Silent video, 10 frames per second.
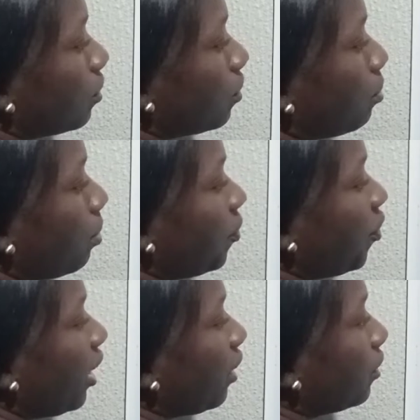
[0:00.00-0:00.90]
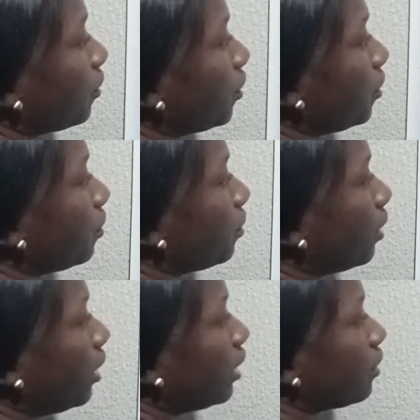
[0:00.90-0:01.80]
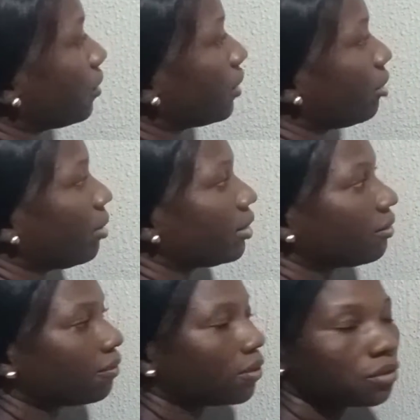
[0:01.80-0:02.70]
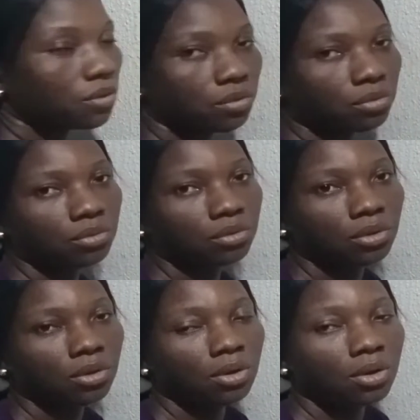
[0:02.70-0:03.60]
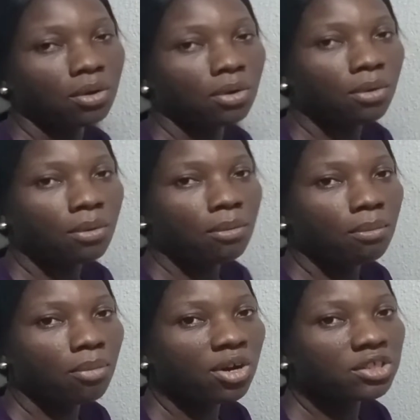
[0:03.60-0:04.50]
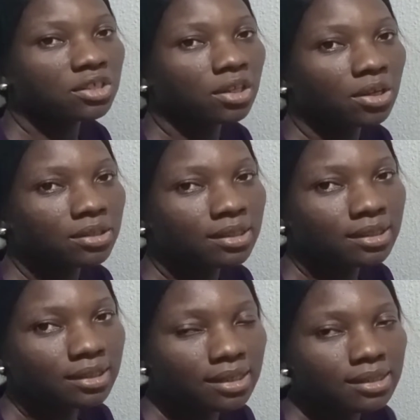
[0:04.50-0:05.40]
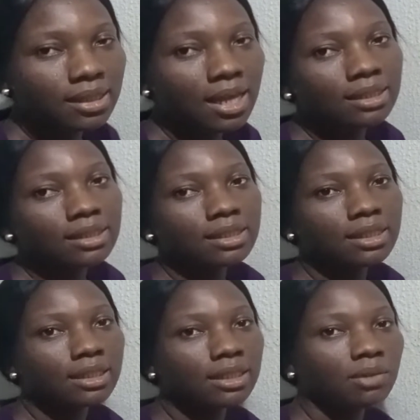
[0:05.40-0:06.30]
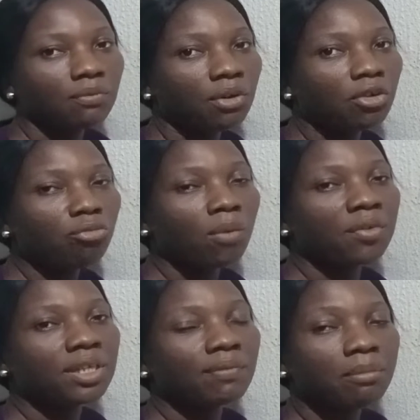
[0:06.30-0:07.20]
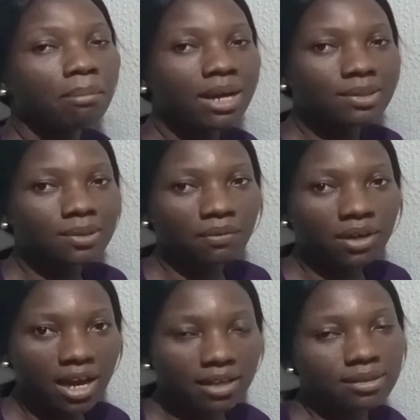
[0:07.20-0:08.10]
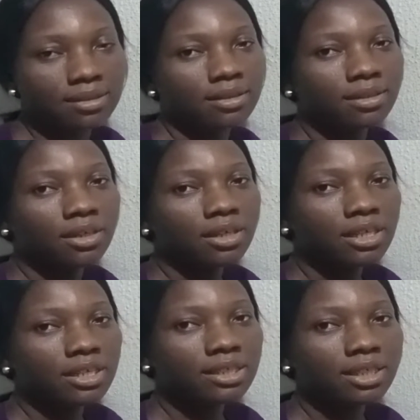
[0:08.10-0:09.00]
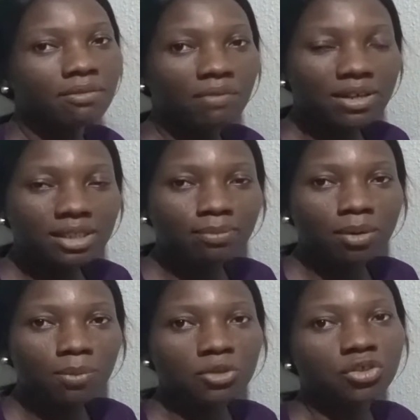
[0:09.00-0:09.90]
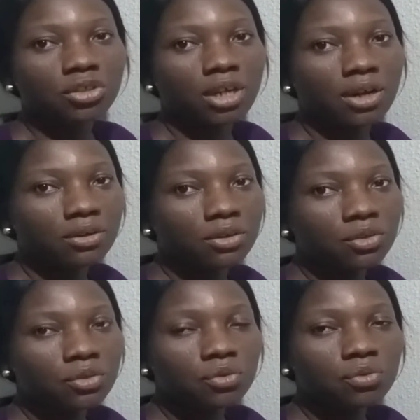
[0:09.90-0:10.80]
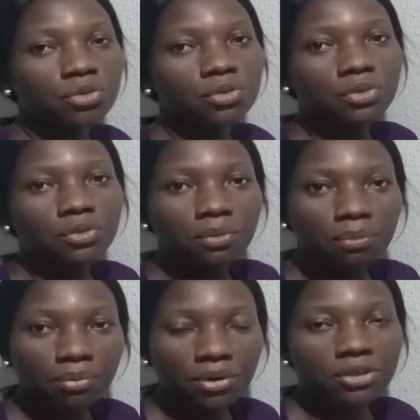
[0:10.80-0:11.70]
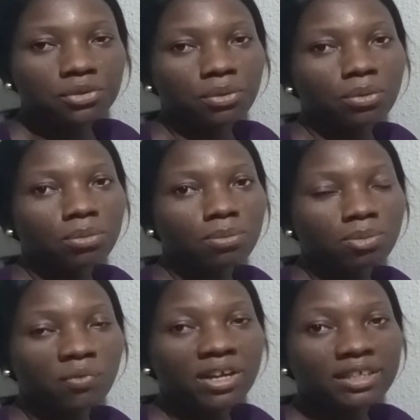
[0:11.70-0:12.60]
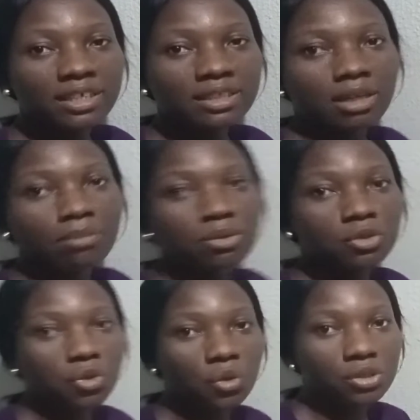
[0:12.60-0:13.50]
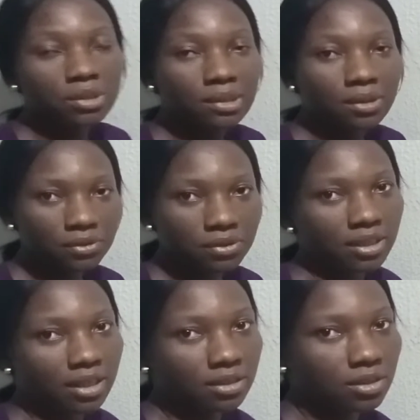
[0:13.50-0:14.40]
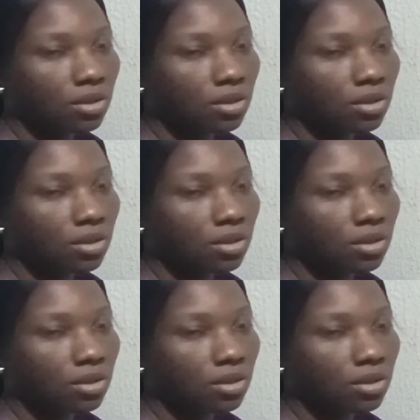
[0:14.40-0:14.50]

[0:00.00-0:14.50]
So before I continue, let's talk about the first two. Boyle's law states that the volume of a given mass of gas is inversely proportional to its pressure, provided temperature is constant.